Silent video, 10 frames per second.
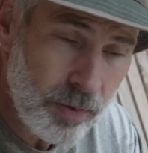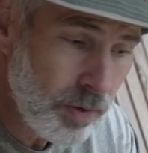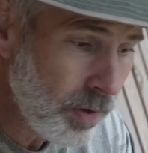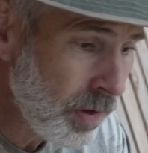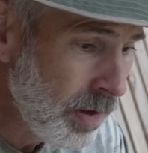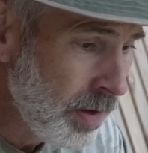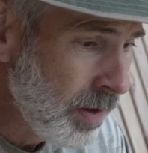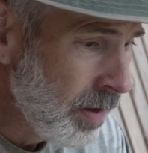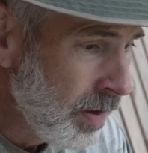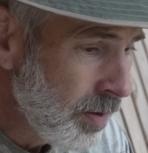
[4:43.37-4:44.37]
morning.
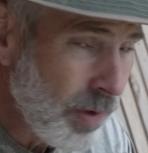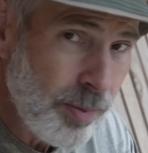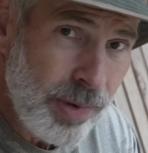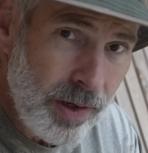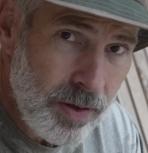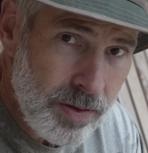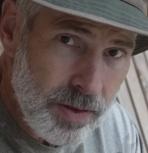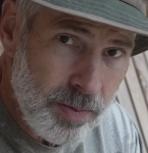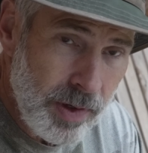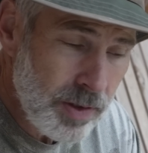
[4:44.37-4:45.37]
My parents
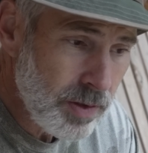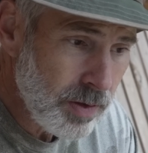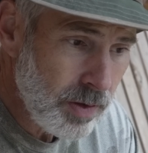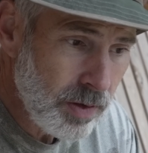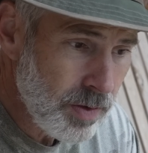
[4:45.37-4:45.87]
especially are